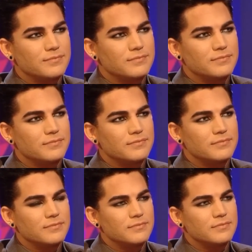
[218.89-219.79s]

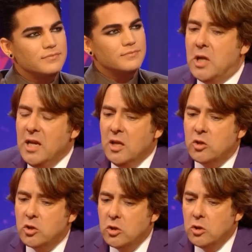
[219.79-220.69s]
of you. You
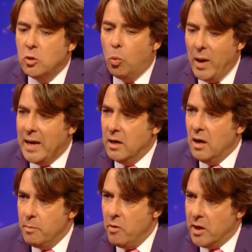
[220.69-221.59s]
didn't win
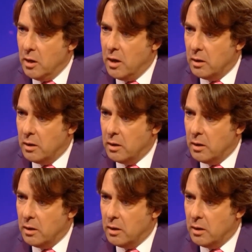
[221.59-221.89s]
American Idol.